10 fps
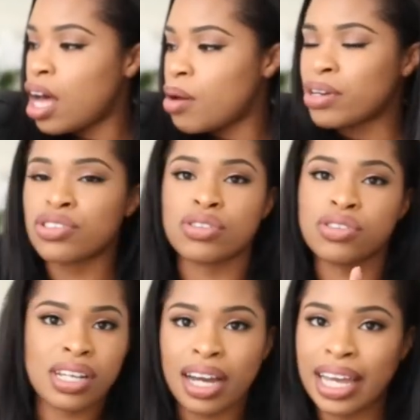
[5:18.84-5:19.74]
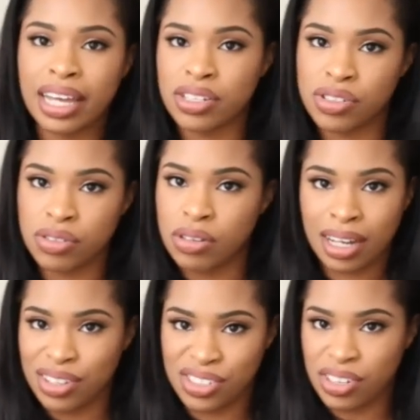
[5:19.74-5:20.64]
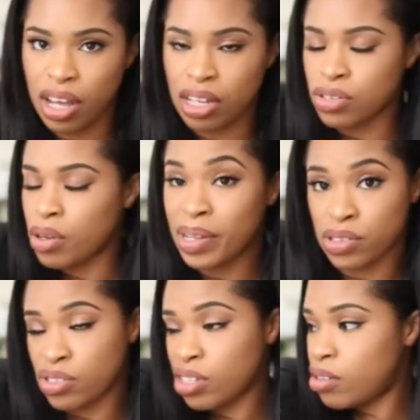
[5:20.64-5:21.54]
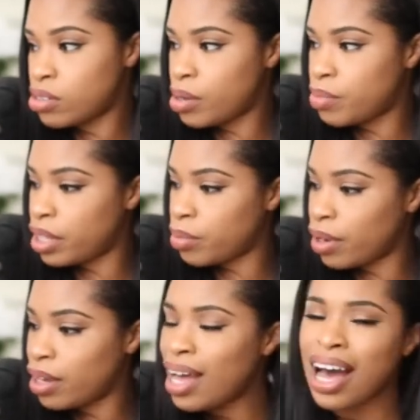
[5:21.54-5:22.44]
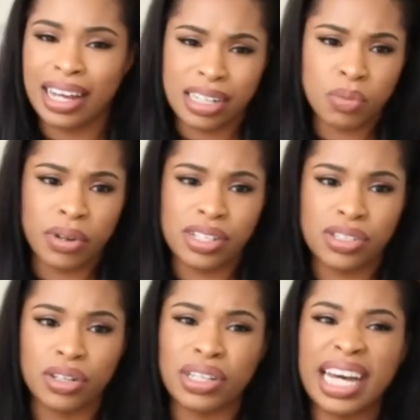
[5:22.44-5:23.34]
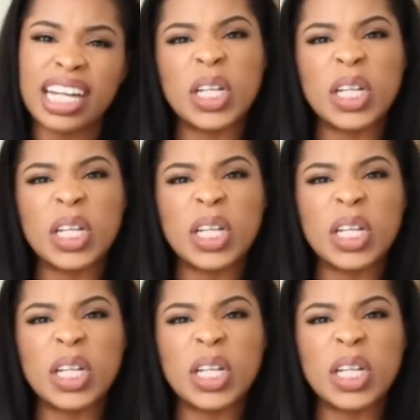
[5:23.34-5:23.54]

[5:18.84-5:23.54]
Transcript: um, I just tuck it into like a skirt, a pencil skirt or something, but I did want it to look